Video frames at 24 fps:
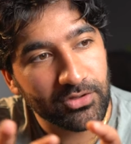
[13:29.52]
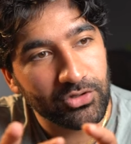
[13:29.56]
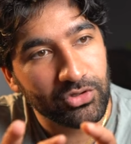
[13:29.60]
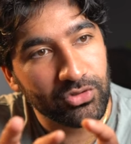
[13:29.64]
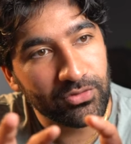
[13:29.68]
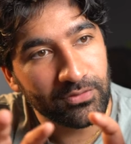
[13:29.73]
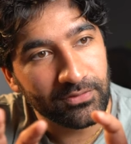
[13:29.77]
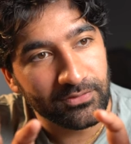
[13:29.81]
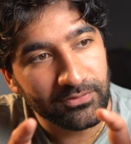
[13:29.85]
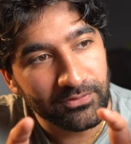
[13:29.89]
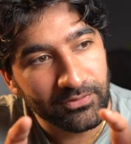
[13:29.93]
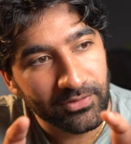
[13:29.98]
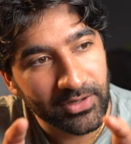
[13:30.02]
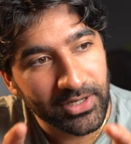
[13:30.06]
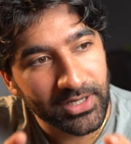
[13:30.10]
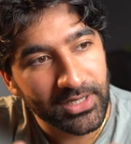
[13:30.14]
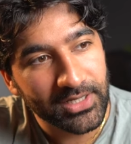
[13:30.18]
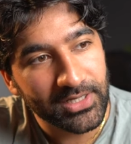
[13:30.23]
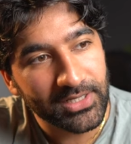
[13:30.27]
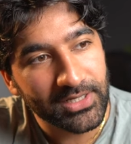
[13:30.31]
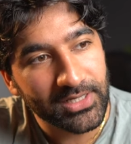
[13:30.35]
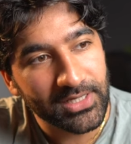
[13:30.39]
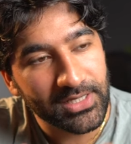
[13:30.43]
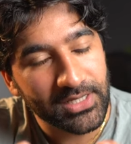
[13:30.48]
you've
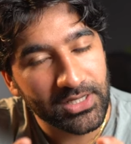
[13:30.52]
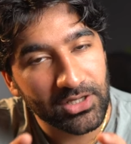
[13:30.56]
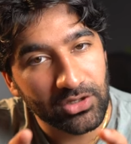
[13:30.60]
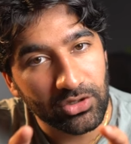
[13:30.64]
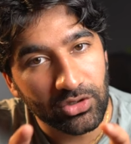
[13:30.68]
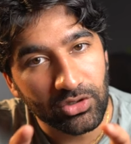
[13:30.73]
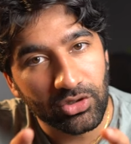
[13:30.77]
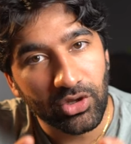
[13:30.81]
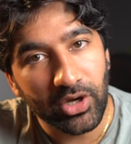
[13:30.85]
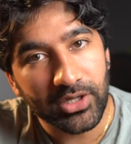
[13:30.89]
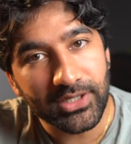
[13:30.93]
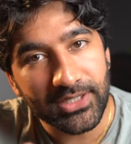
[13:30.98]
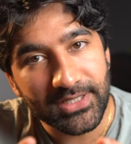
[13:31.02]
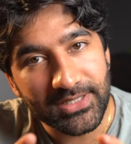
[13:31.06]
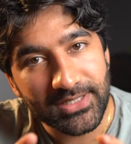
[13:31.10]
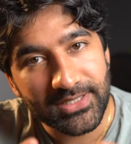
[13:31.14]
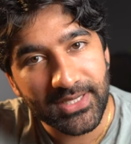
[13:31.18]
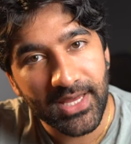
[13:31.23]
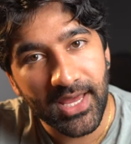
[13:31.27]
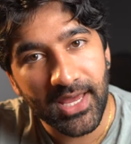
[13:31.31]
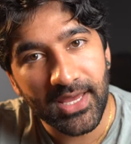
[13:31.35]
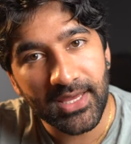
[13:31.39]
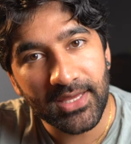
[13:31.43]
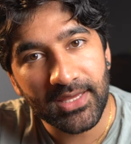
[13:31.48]
really got to
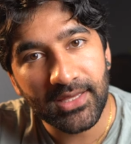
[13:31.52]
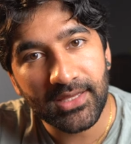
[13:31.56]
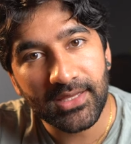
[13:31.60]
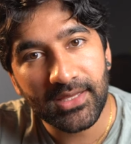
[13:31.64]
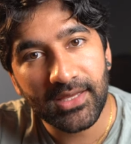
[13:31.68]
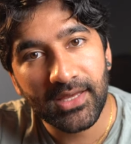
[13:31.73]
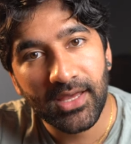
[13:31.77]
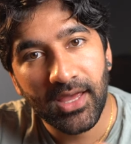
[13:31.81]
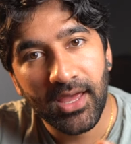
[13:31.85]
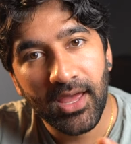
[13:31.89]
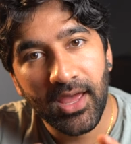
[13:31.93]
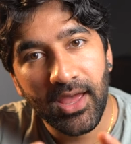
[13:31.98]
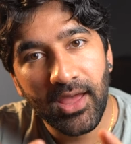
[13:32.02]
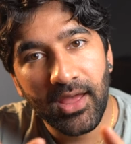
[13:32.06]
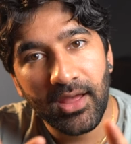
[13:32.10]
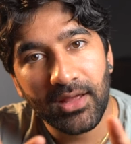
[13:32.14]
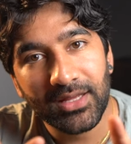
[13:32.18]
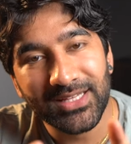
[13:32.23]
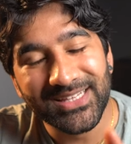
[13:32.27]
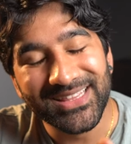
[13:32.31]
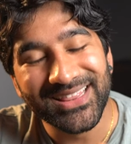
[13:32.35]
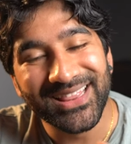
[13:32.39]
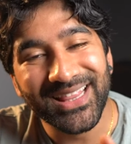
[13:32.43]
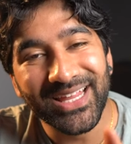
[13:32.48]
take
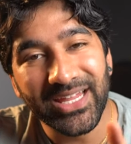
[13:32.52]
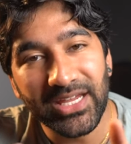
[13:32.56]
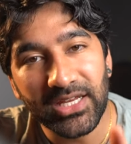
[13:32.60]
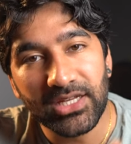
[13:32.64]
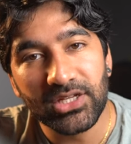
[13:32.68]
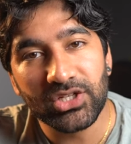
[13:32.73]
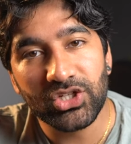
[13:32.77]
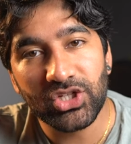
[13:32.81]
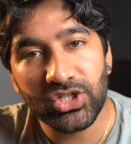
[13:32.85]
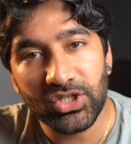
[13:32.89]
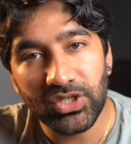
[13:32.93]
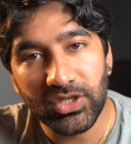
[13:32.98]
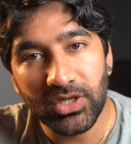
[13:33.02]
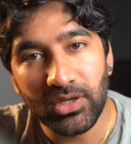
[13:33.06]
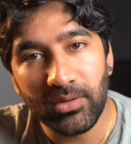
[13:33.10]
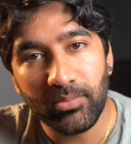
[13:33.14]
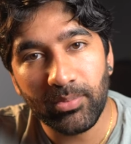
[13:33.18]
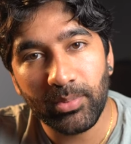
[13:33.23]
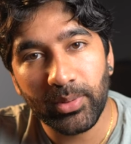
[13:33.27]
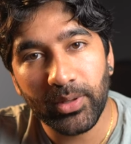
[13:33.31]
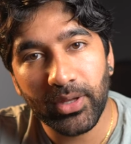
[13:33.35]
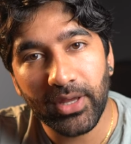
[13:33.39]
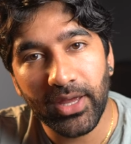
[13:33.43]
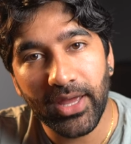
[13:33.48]

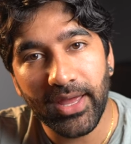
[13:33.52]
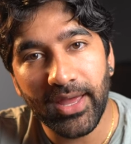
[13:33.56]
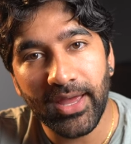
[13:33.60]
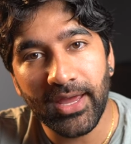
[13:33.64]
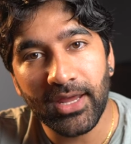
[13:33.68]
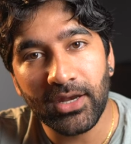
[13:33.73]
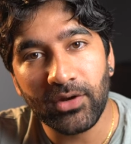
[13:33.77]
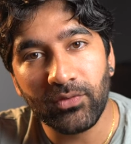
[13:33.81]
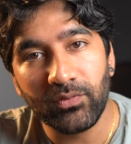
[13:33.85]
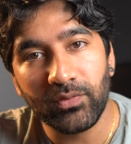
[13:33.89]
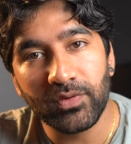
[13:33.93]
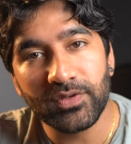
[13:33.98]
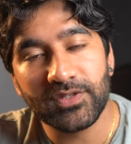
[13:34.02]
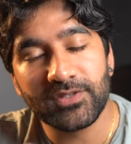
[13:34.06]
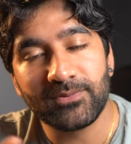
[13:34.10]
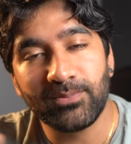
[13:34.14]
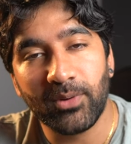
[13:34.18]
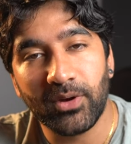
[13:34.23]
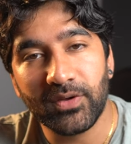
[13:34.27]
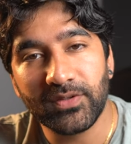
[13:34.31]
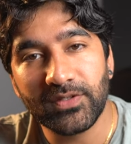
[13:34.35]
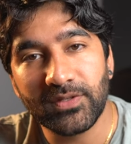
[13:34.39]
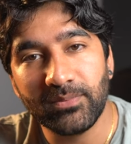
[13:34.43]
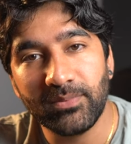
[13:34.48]
leadership and
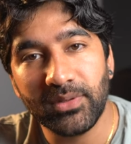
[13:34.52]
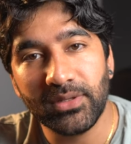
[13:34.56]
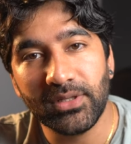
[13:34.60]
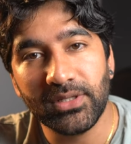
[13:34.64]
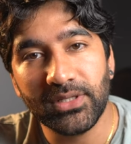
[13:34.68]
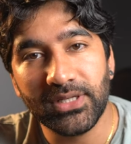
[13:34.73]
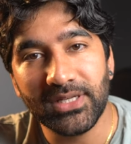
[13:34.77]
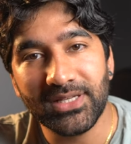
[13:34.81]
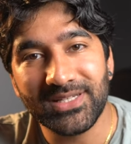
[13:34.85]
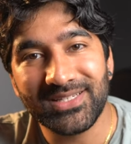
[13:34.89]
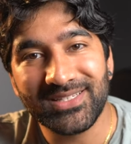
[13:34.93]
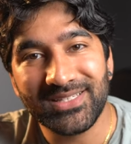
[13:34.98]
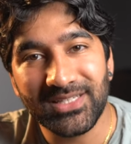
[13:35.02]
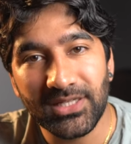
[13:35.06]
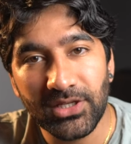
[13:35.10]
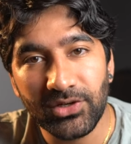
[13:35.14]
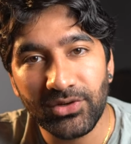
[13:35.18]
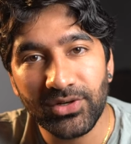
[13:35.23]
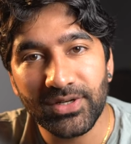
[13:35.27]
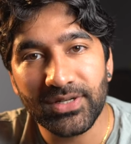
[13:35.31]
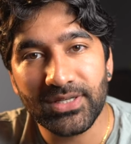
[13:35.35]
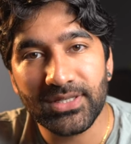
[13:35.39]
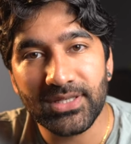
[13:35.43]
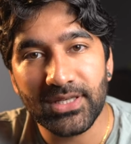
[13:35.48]
responsibility
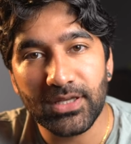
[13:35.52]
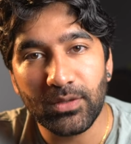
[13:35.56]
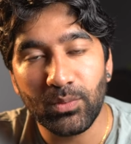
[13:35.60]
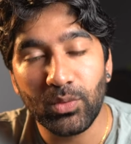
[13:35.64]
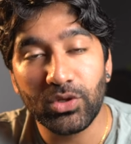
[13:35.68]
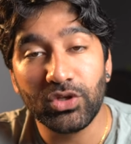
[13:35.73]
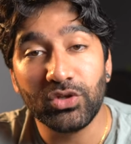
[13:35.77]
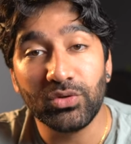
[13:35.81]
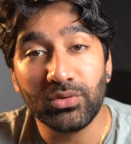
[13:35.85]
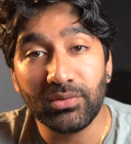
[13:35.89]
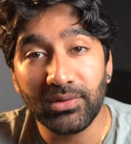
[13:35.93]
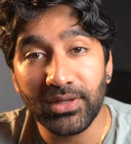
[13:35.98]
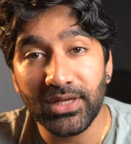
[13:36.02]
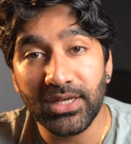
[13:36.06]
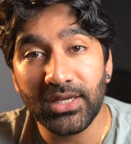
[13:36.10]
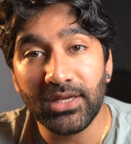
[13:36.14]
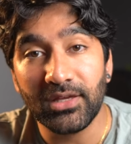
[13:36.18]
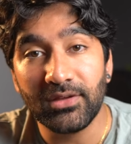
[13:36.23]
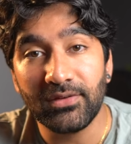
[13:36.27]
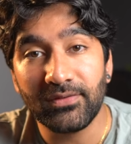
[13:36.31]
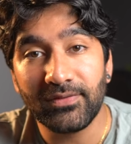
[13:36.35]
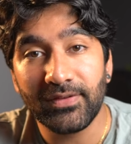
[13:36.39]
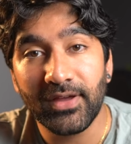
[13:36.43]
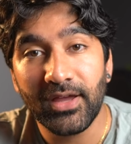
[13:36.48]
seriously when you
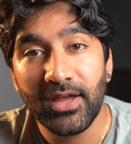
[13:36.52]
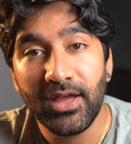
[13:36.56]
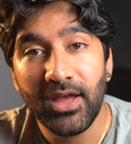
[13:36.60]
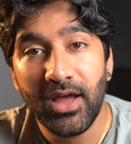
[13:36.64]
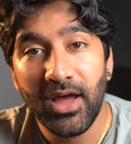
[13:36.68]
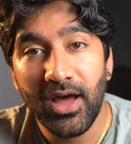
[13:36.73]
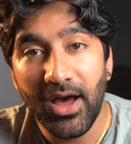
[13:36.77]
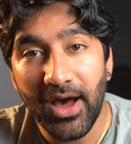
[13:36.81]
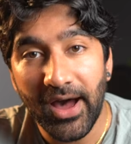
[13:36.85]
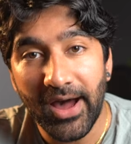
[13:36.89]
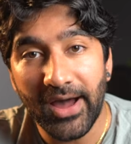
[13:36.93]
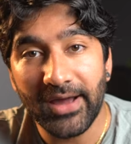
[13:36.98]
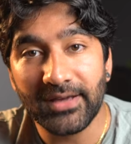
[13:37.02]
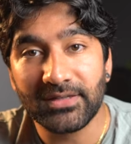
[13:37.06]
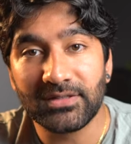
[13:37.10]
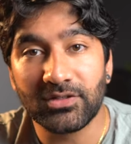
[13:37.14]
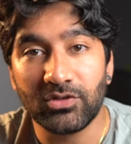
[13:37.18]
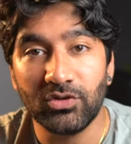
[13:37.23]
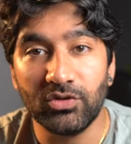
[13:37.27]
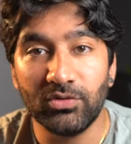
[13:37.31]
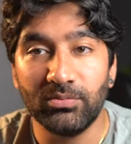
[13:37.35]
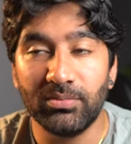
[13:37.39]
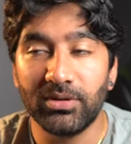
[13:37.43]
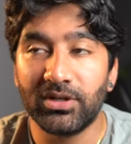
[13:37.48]
leave high
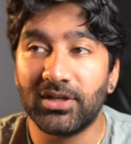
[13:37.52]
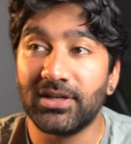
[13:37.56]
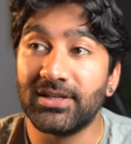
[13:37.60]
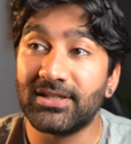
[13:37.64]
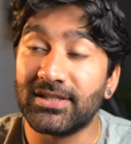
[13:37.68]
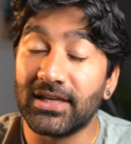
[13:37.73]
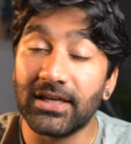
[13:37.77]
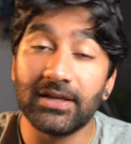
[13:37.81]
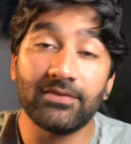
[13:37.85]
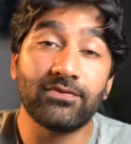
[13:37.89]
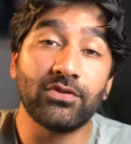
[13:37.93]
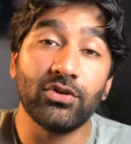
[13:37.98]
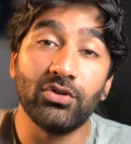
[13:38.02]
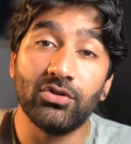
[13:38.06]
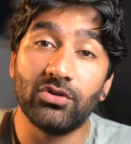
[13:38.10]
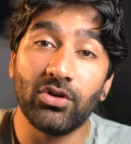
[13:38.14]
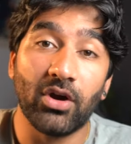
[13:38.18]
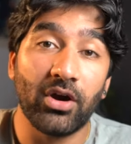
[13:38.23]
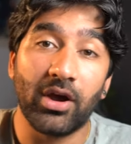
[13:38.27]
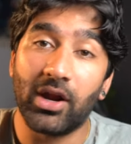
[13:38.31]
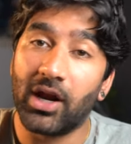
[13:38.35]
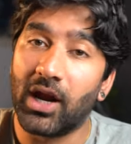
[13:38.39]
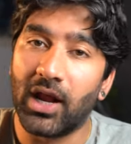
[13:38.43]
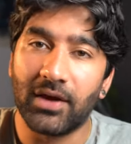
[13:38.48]
school, because if you
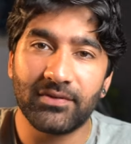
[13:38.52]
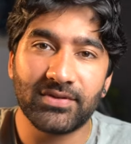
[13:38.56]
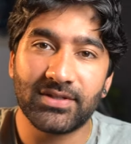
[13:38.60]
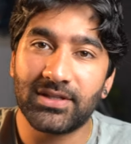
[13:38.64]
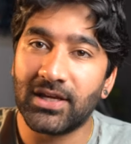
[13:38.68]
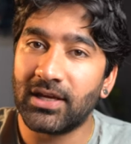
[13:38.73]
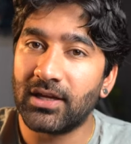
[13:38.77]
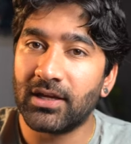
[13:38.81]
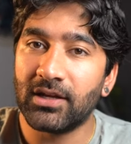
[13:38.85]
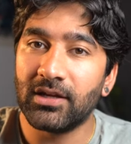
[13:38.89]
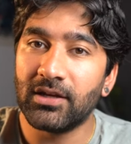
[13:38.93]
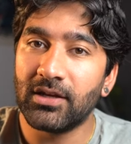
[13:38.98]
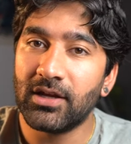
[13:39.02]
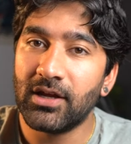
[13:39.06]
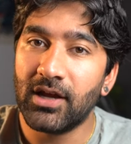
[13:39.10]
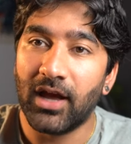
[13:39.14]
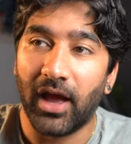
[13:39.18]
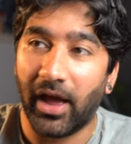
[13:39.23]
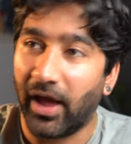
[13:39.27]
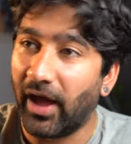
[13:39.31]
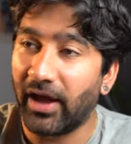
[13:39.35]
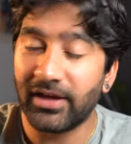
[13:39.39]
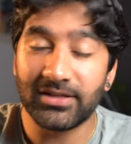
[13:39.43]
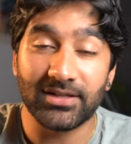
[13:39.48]
don't, and I've seen it,
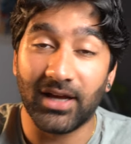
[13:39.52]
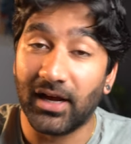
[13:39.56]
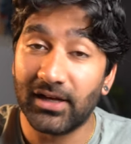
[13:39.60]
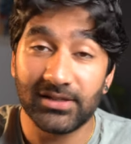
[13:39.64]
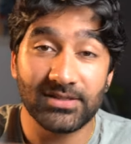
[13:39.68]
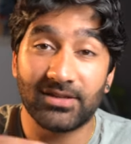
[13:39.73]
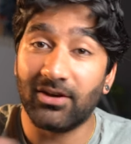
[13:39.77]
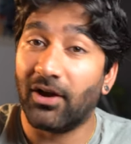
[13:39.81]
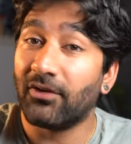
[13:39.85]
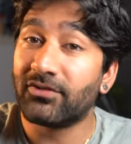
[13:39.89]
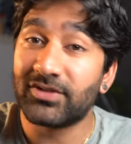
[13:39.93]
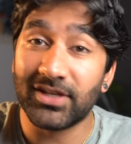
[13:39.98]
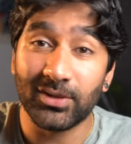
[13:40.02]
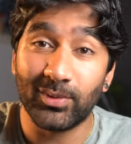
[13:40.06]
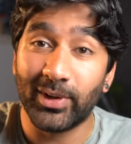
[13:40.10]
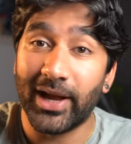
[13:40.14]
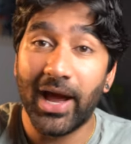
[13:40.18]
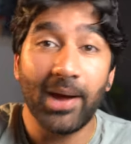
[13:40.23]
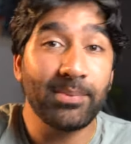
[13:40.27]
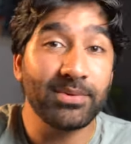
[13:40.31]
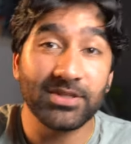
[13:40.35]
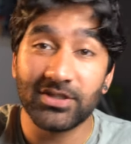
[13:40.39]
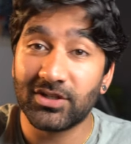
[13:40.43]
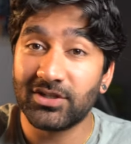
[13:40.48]
I've seen what
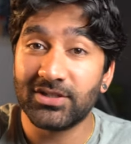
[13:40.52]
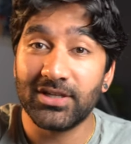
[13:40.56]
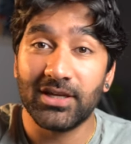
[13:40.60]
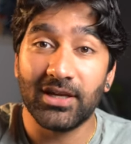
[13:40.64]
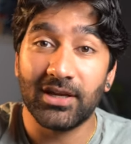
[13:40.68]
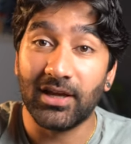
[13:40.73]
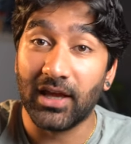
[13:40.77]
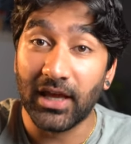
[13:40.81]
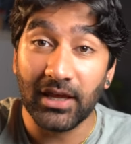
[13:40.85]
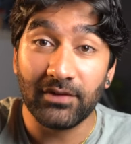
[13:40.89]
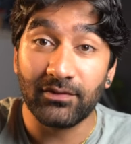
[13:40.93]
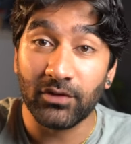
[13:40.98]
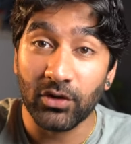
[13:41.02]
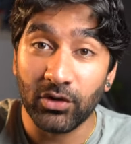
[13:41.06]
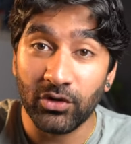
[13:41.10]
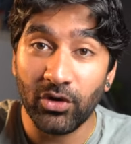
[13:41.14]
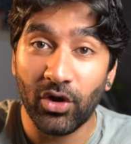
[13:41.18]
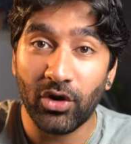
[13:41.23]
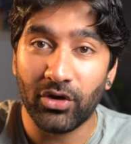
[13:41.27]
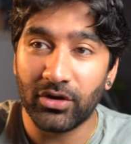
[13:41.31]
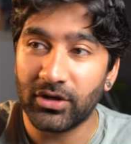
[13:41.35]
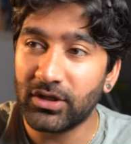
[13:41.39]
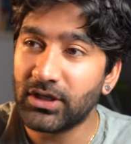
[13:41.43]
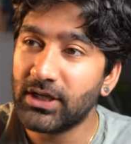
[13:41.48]
happens, because if you
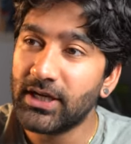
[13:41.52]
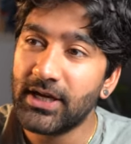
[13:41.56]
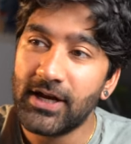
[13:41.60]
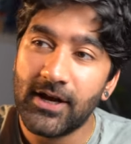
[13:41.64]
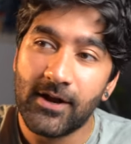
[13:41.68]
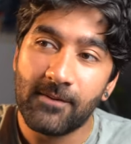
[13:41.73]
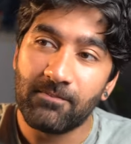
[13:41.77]
don't,